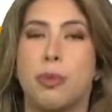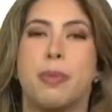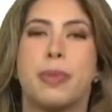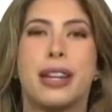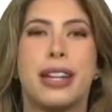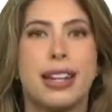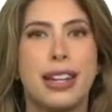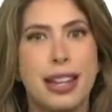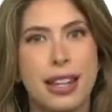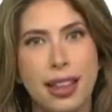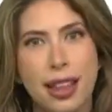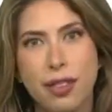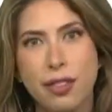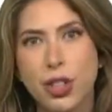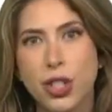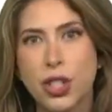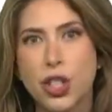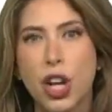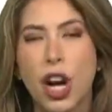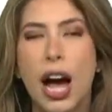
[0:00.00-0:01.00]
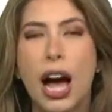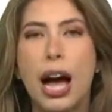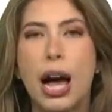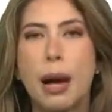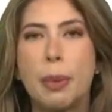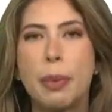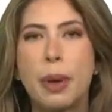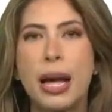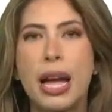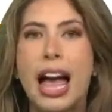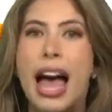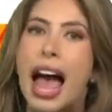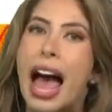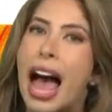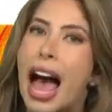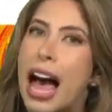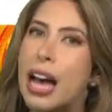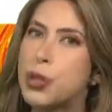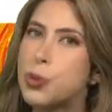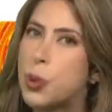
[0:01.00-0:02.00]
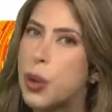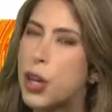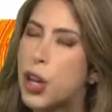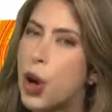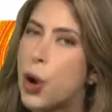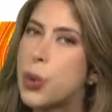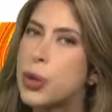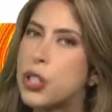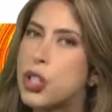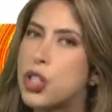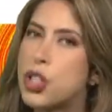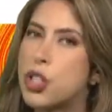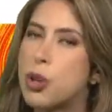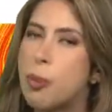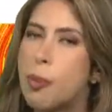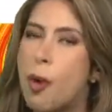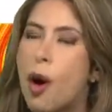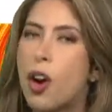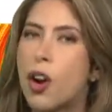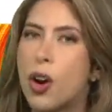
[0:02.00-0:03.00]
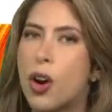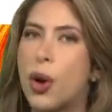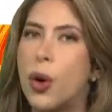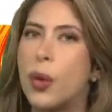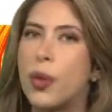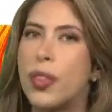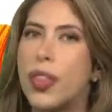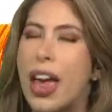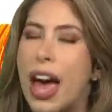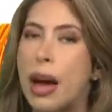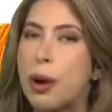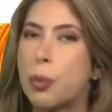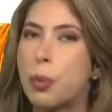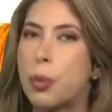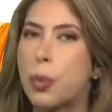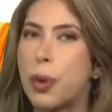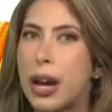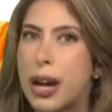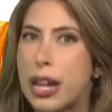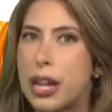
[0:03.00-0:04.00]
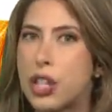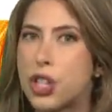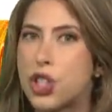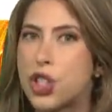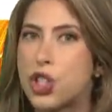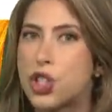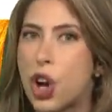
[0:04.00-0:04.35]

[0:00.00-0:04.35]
Humidity levels are up. As we go into tomorrow, that ridge